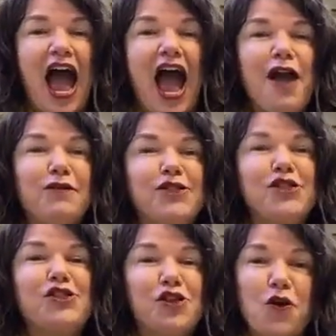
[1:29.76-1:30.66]
I was
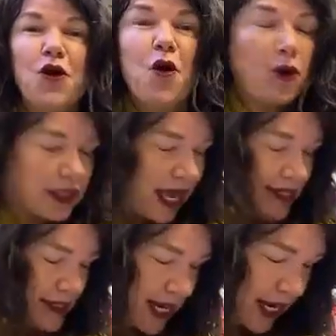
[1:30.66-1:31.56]
so cold
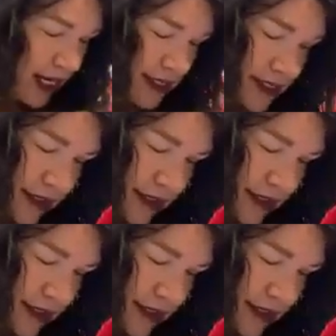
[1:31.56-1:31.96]
last night.